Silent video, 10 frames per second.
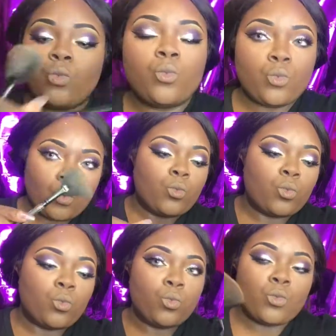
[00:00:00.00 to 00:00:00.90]
some
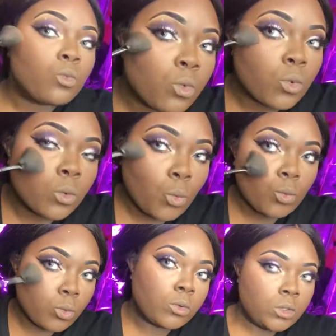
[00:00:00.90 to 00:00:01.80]
foundation. Then I
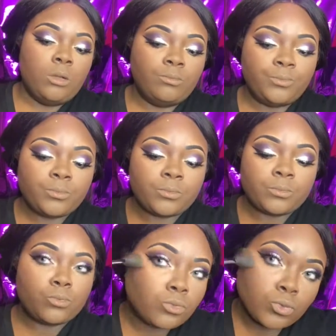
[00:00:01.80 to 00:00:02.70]
hit my cheeks
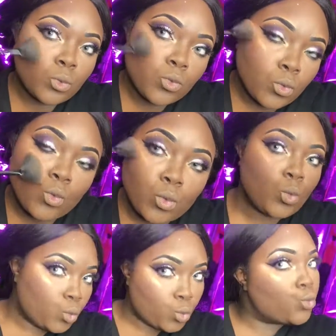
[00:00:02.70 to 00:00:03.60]
with the
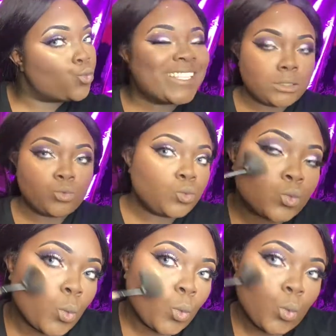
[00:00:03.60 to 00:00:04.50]
highlight.
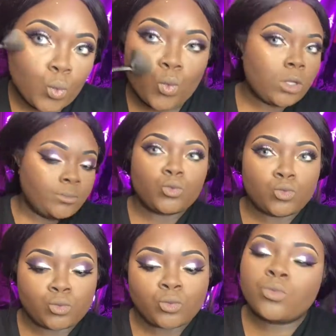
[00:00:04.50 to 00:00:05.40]
I'm not too
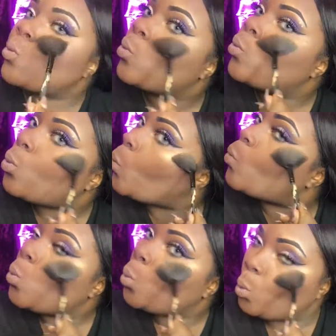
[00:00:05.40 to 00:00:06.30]
crazy about
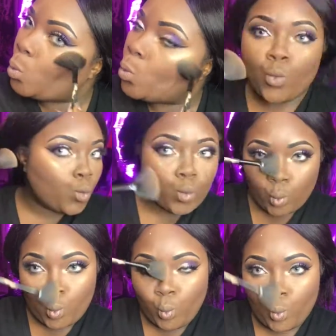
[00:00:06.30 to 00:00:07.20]
highlighter, but
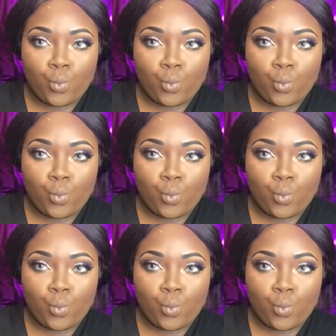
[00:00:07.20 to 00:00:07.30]
I do